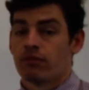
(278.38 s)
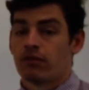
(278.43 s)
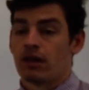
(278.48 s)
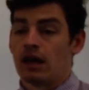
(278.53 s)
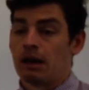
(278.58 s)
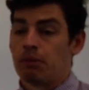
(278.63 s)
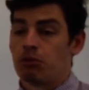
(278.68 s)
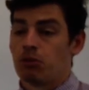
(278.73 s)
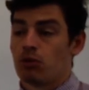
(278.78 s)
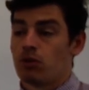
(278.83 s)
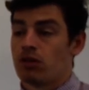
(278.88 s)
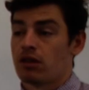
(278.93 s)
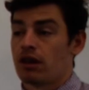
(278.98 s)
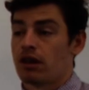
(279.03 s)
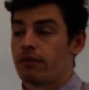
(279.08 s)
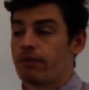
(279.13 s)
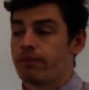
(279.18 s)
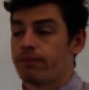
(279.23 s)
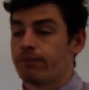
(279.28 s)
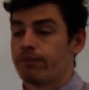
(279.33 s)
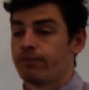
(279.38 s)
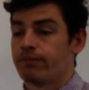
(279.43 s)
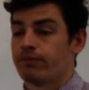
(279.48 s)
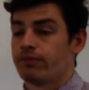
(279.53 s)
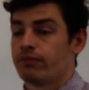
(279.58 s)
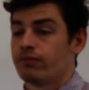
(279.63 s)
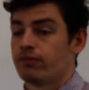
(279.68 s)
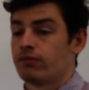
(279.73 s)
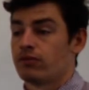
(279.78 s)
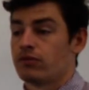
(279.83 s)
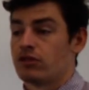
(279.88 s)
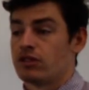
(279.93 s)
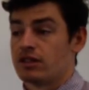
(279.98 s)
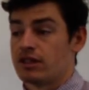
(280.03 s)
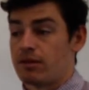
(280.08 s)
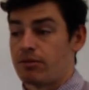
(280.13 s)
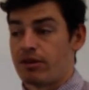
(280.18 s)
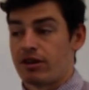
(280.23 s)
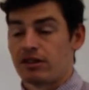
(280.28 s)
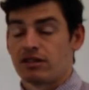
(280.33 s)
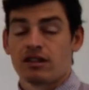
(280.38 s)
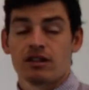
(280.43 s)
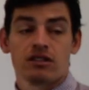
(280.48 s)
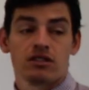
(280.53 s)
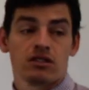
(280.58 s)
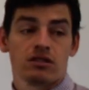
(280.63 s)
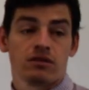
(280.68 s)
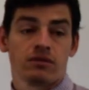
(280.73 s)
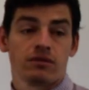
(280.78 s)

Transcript: Happy with that? Does that make sense?